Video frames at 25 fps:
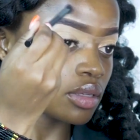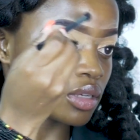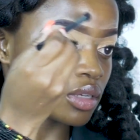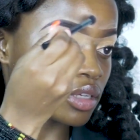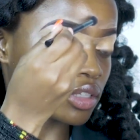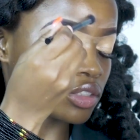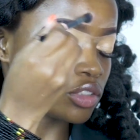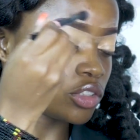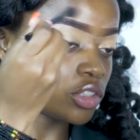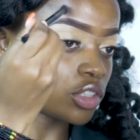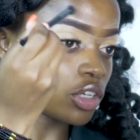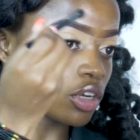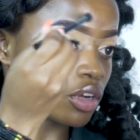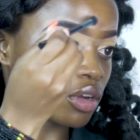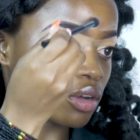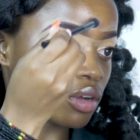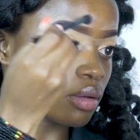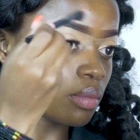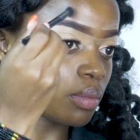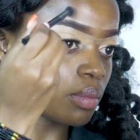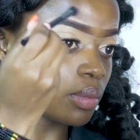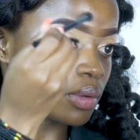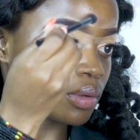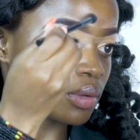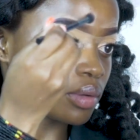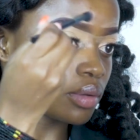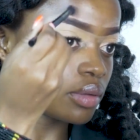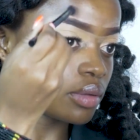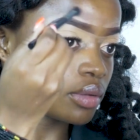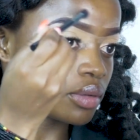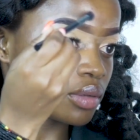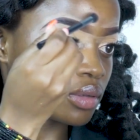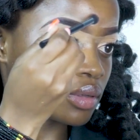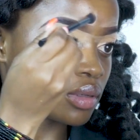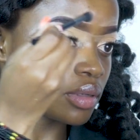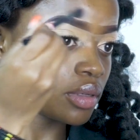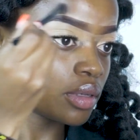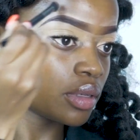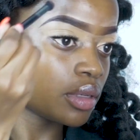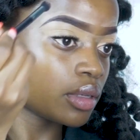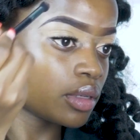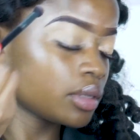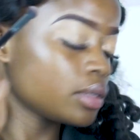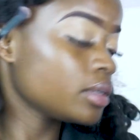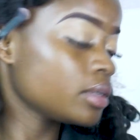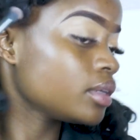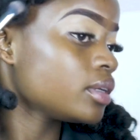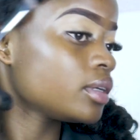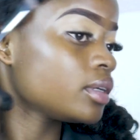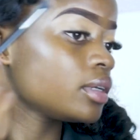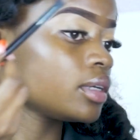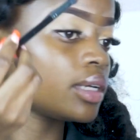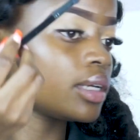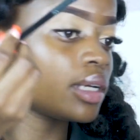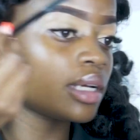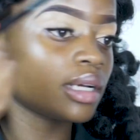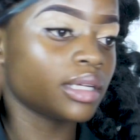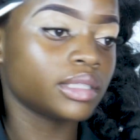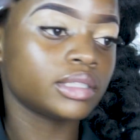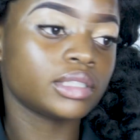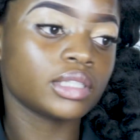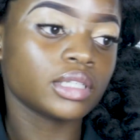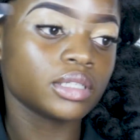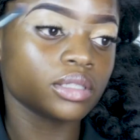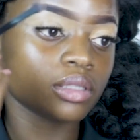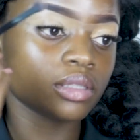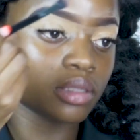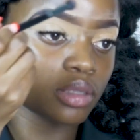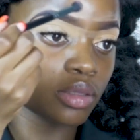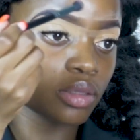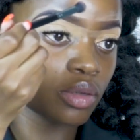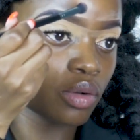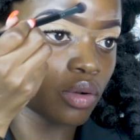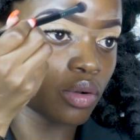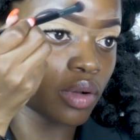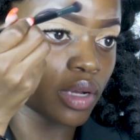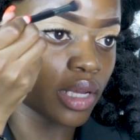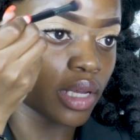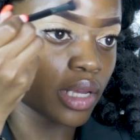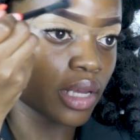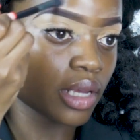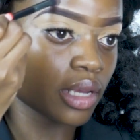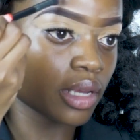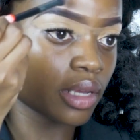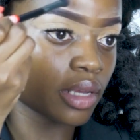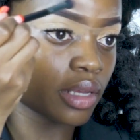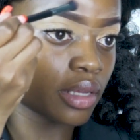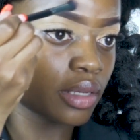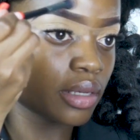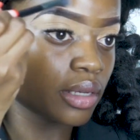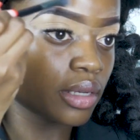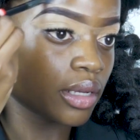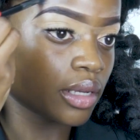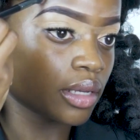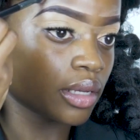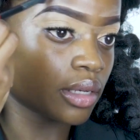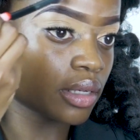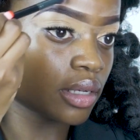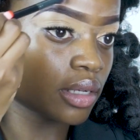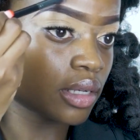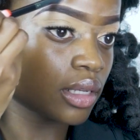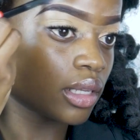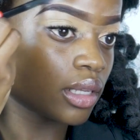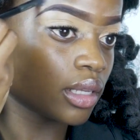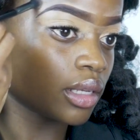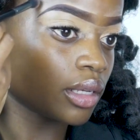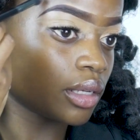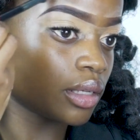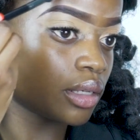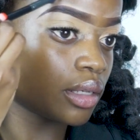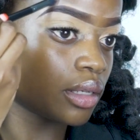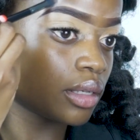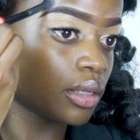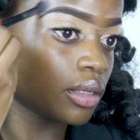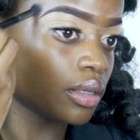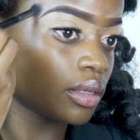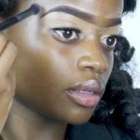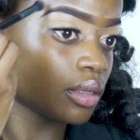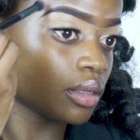a job. I just go ahead and clean.